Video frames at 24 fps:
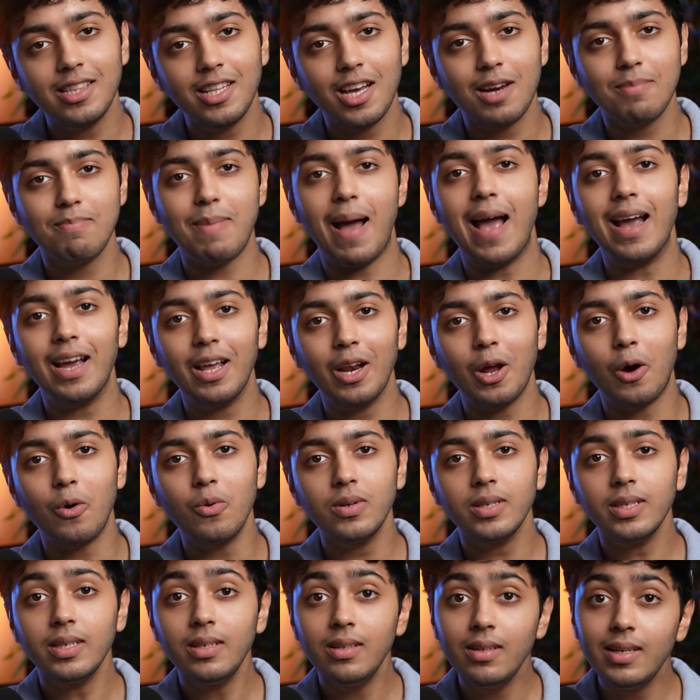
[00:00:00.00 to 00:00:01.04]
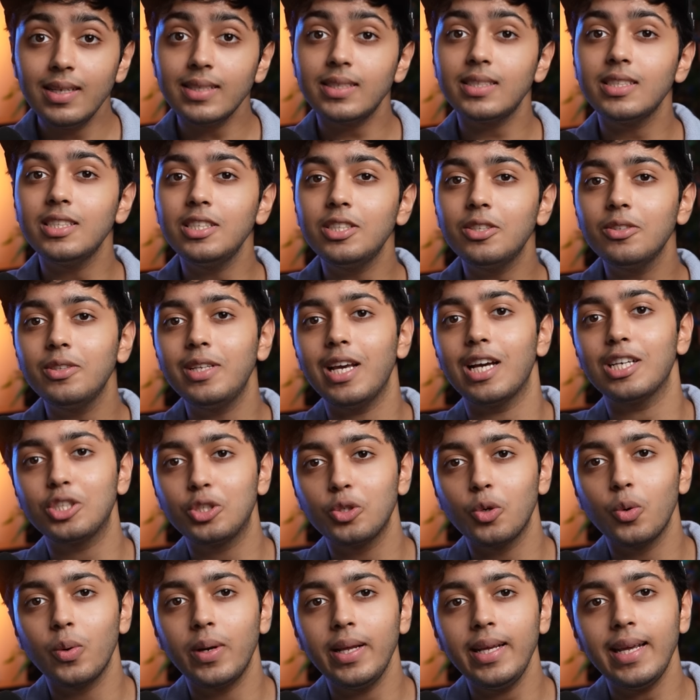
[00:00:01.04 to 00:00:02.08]
their background, listen to their
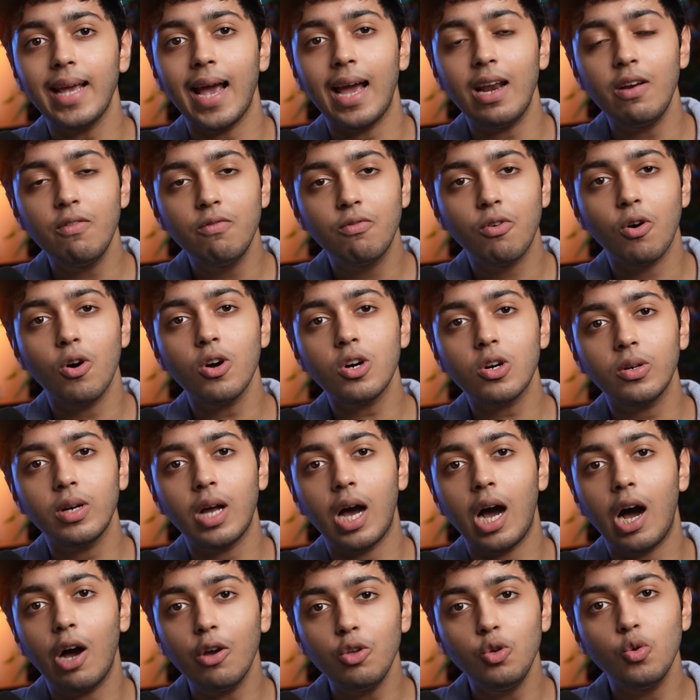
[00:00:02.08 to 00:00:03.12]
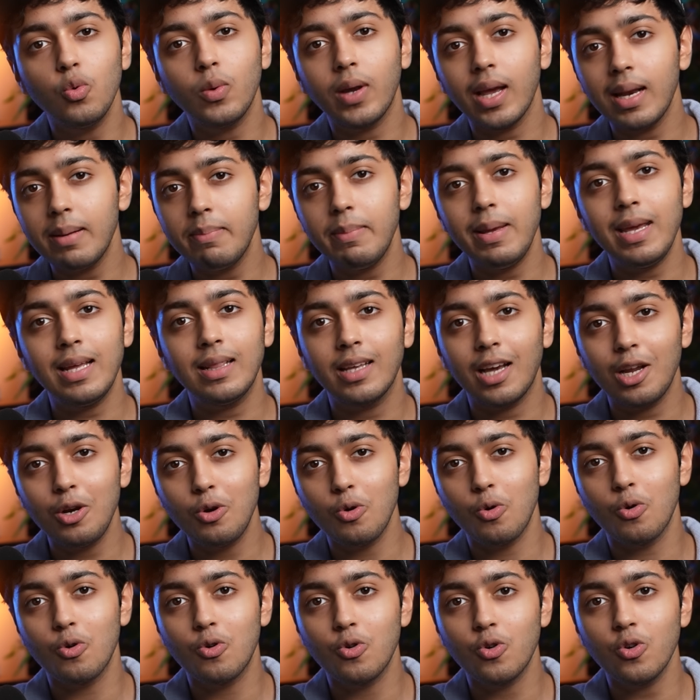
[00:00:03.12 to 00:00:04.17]
story, and work on how you can make their
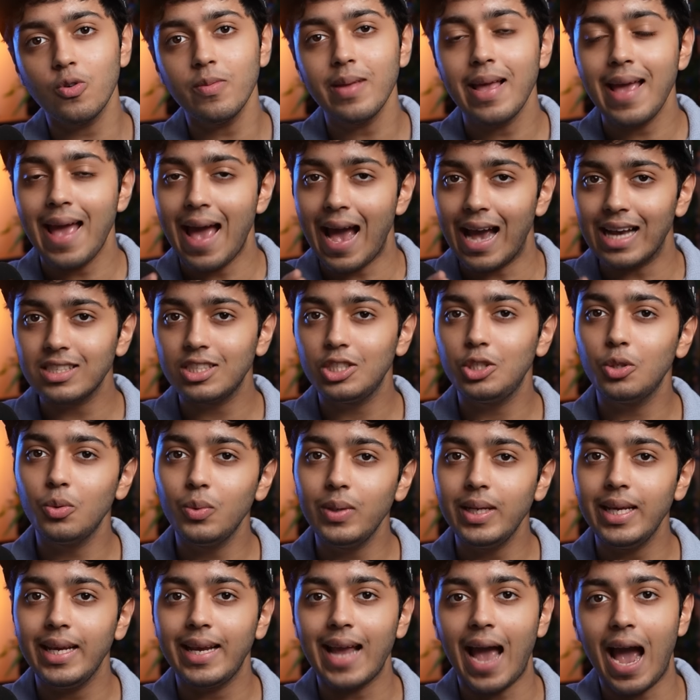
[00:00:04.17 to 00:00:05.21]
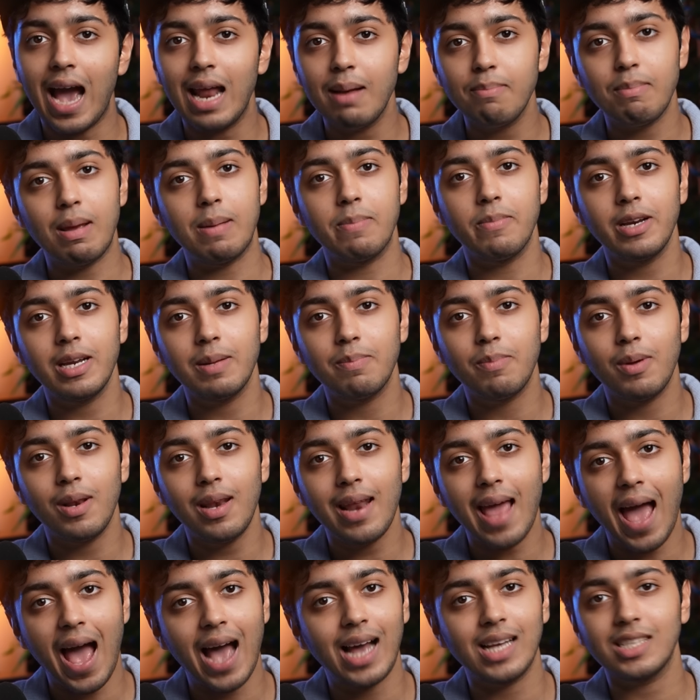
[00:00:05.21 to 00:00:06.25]
logo as unique and
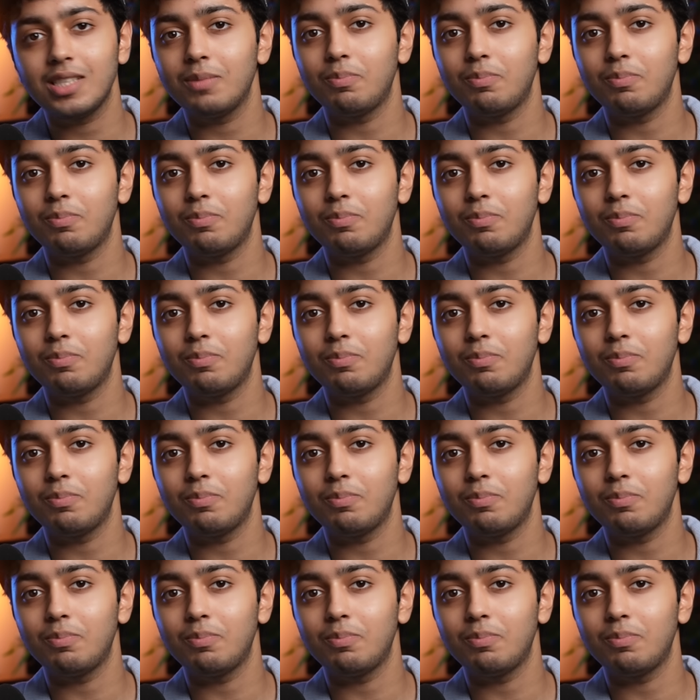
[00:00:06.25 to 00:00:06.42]
memorable as